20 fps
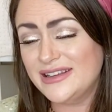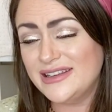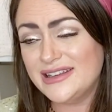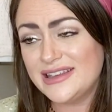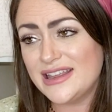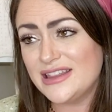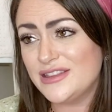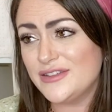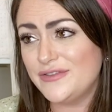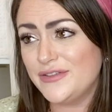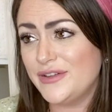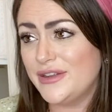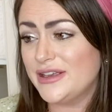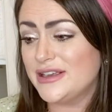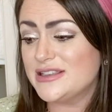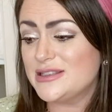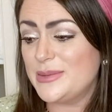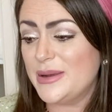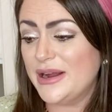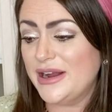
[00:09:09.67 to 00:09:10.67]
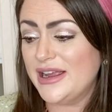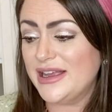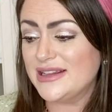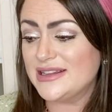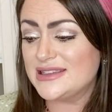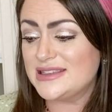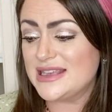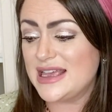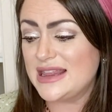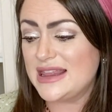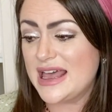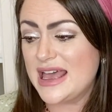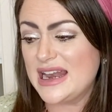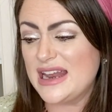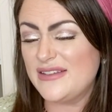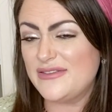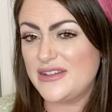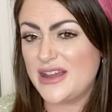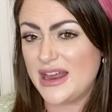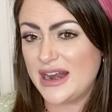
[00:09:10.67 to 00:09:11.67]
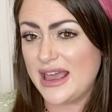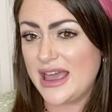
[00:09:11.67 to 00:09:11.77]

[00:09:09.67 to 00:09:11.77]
get the full experience, and then if not,